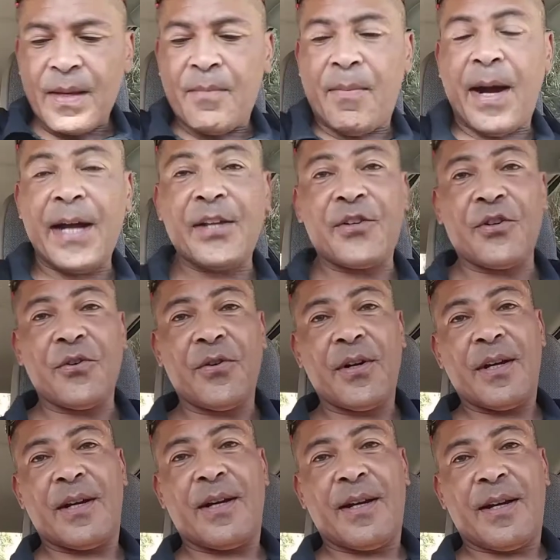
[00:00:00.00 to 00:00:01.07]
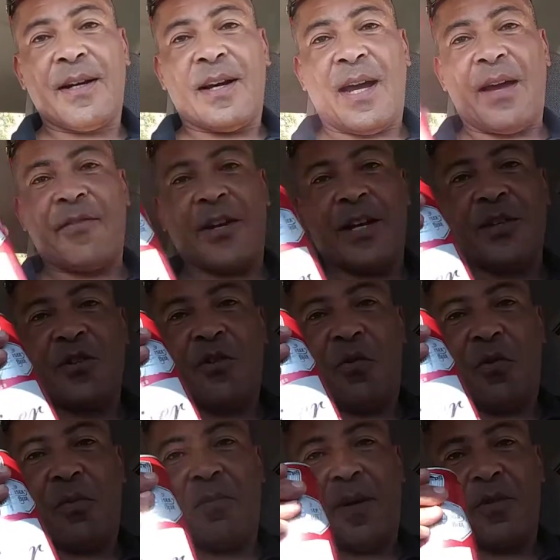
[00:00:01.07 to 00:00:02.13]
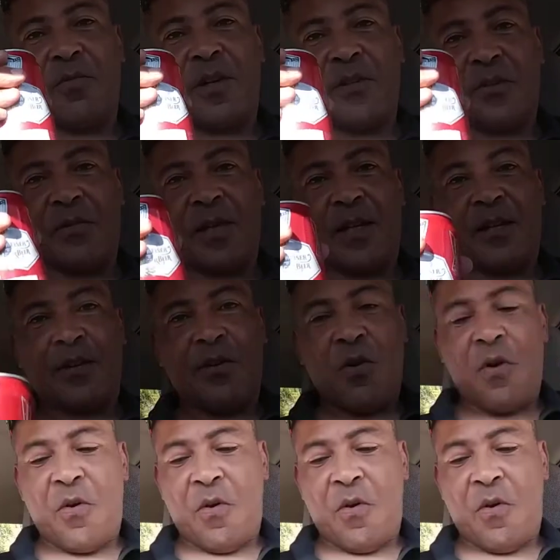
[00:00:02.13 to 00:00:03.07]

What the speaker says: Mind you, I have an ice cold Budweiser right here.